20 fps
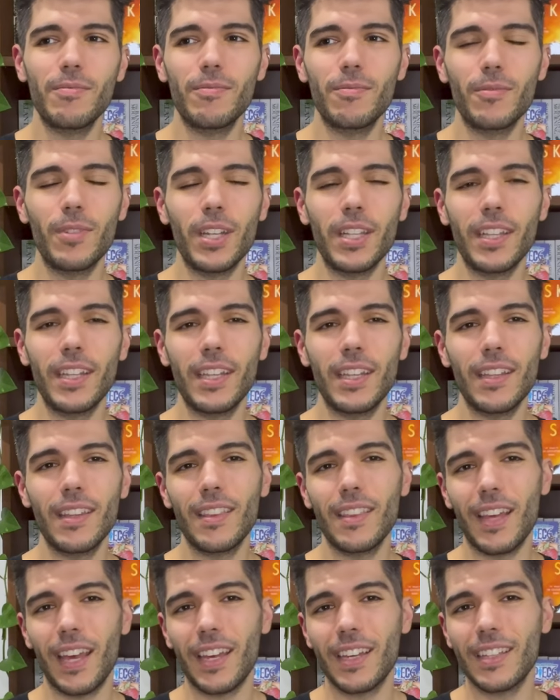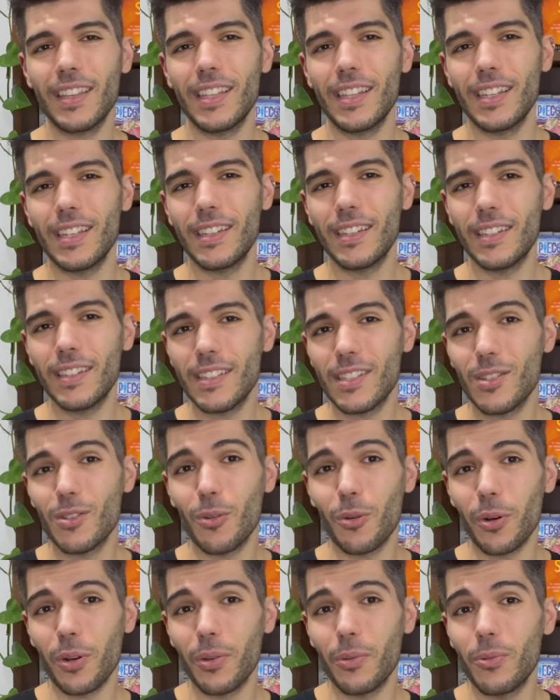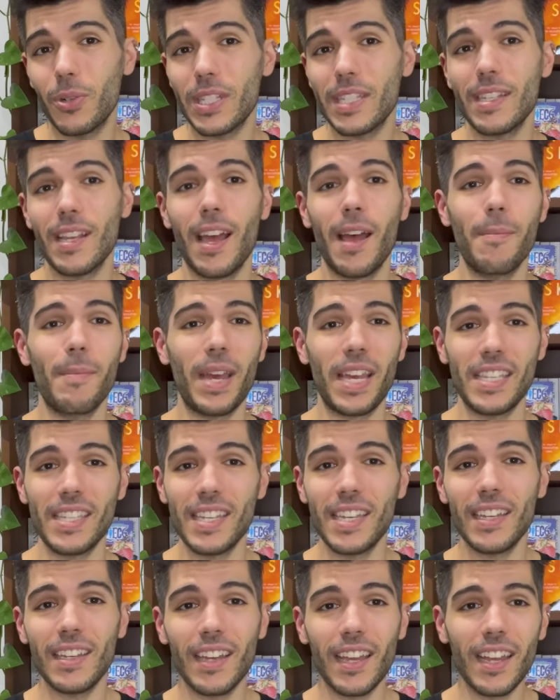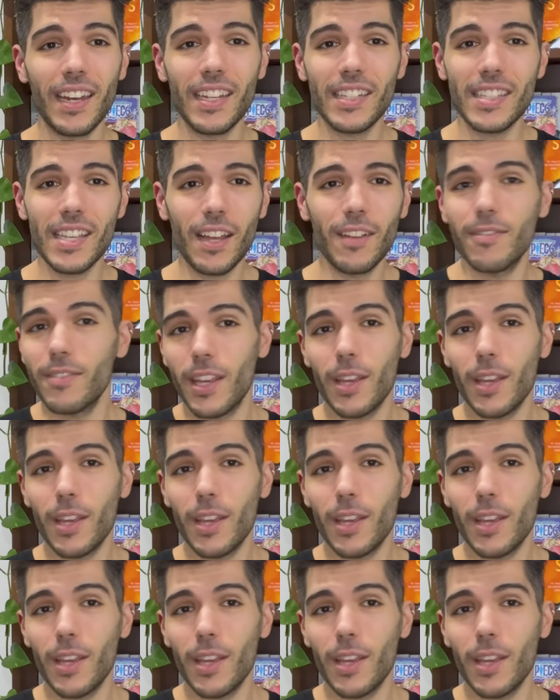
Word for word: really think the story was amazing in itself.